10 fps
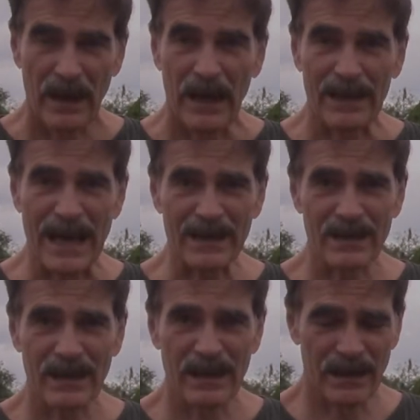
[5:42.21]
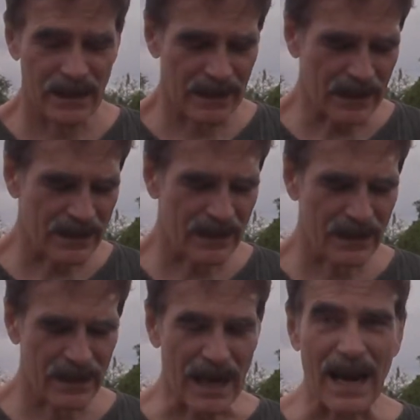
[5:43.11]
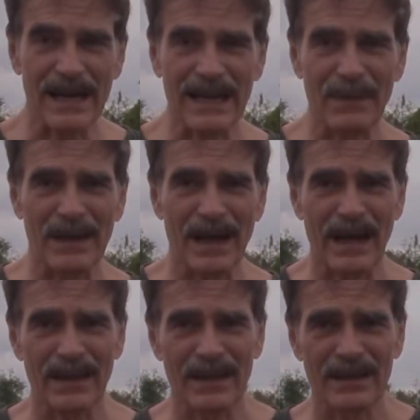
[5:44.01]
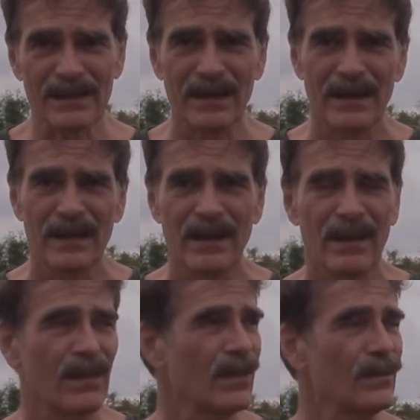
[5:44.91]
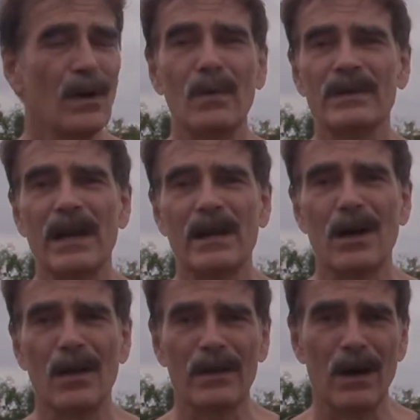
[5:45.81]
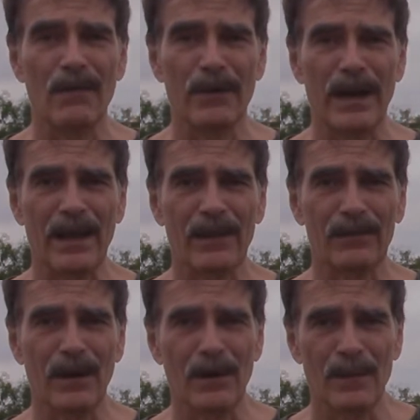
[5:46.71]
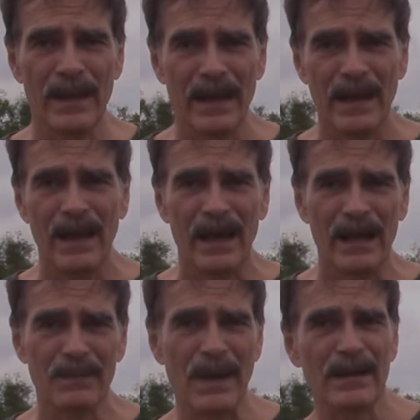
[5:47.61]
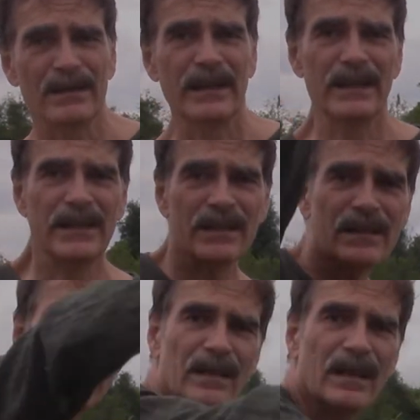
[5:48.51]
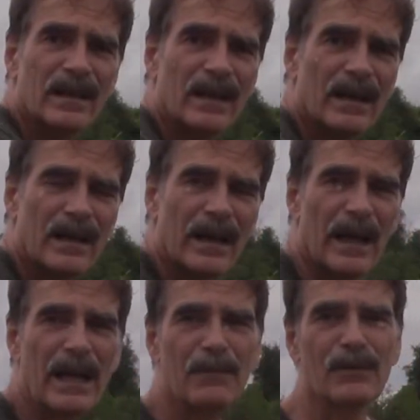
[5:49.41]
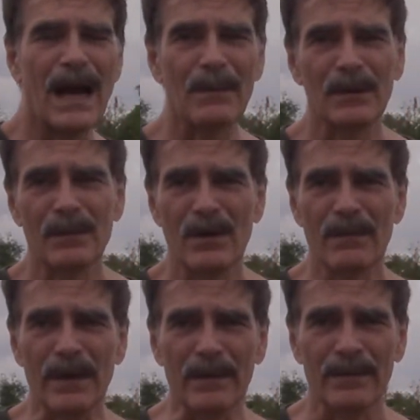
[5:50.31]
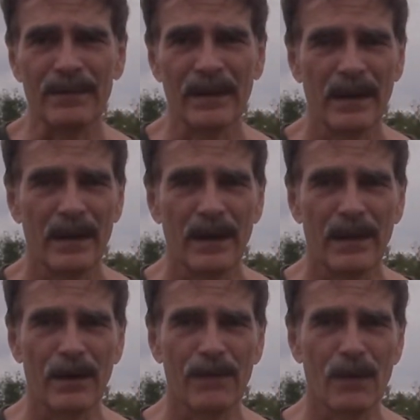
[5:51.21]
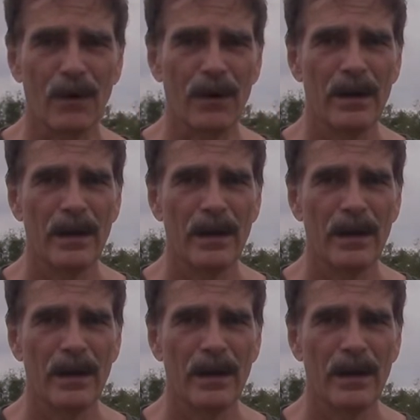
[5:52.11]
And that's the idea behind this throw, which I call the overhand throw. And it's basically just a primal movement. Therefore,